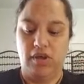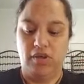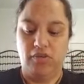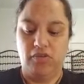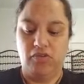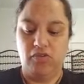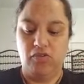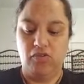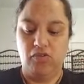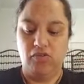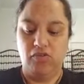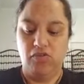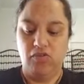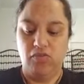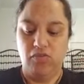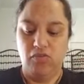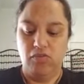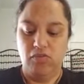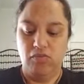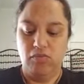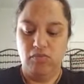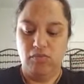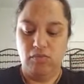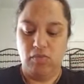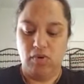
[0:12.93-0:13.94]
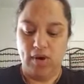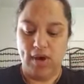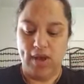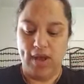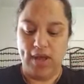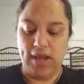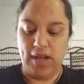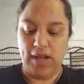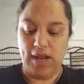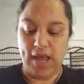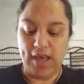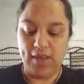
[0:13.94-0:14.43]
do
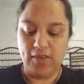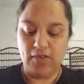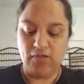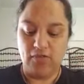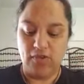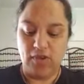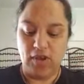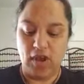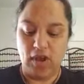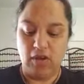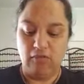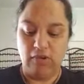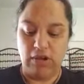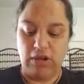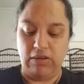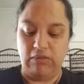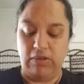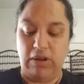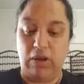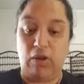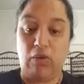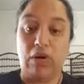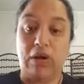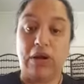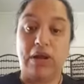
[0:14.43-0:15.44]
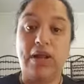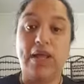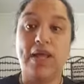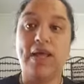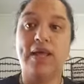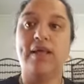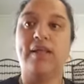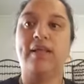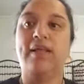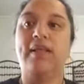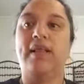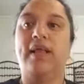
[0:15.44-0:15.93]
my last video really, really
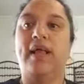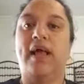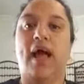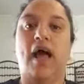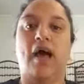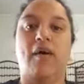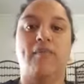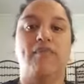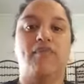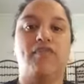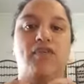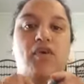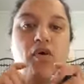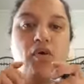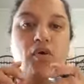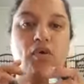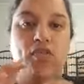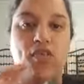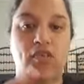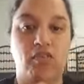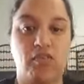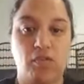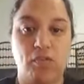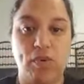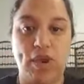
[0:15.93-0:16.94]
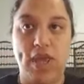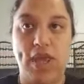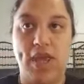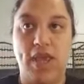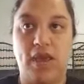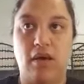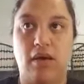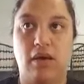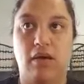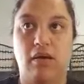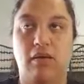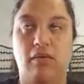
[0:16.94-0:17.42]
quickly. So this
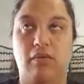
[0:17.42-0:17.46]
week